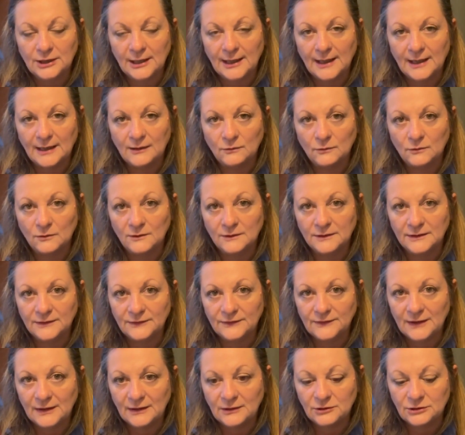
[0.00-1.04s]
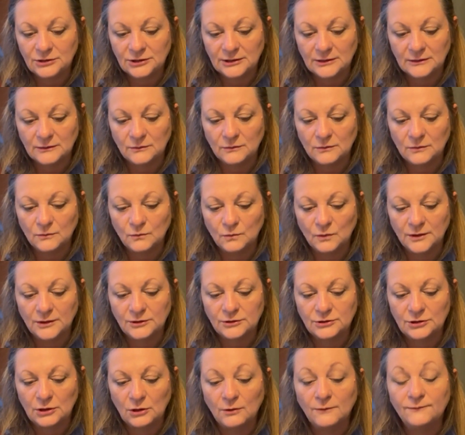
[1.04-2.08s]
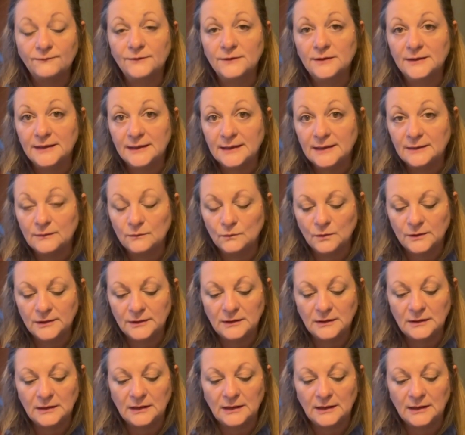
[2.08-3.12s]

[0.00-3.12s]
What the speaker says: and organization, which hopefully will